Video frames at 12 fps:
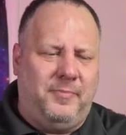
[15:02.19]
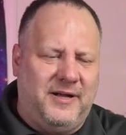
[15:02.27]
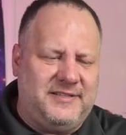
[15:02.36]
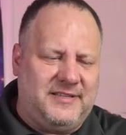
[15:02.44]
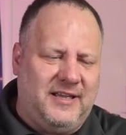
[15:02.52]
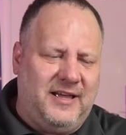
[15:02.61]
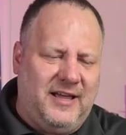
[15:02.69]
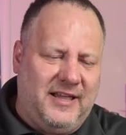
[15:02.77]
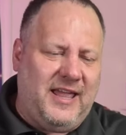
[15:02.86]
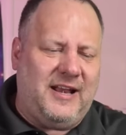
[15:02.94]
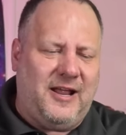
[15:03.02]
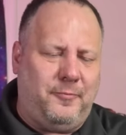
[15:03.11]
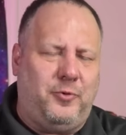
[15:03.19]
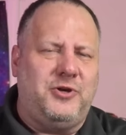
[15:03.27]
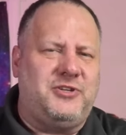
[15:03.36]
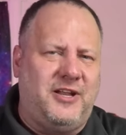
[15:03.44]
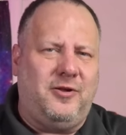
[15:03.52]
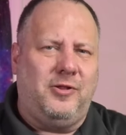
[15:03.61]
But uh, again, I
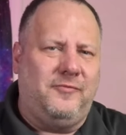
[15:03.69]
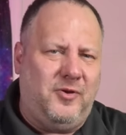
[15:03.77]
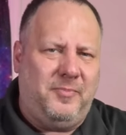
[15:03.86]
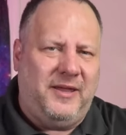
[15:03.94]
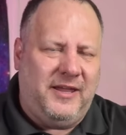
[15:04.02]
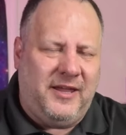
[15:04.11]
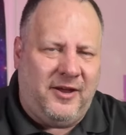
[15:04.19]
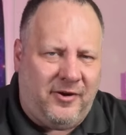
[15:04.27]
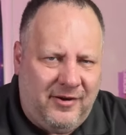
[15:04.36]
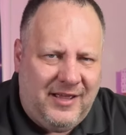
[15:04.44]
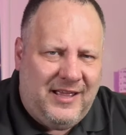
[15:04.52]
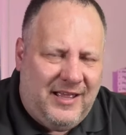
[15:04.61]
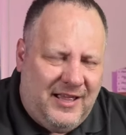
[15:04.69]
appreciate all of you being here.